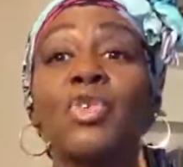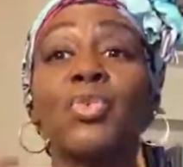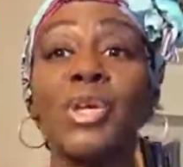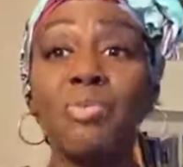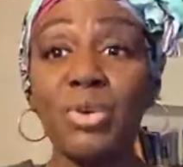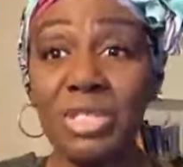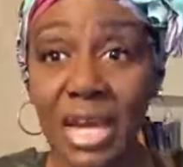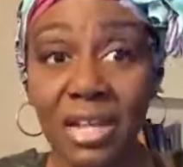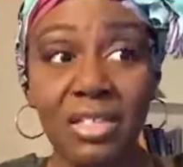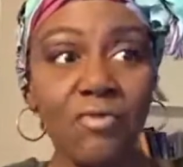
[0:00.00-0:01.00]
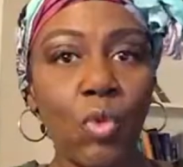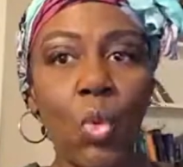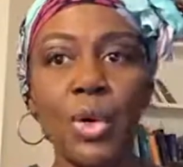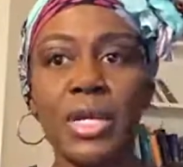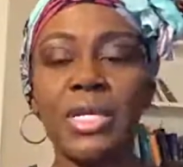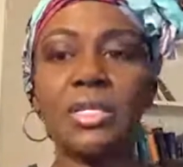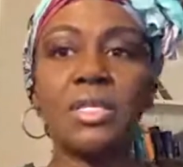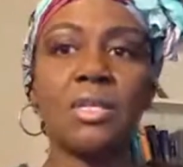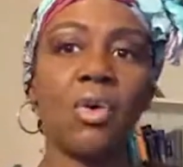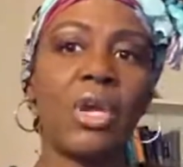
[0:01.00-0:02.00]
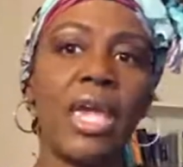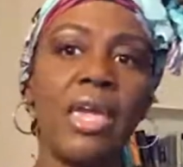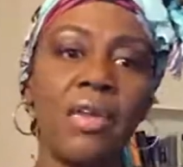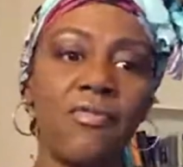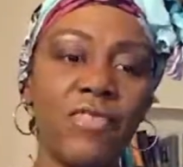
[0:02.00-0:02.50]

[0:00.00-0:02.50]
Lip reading: the reproductive organs, okay?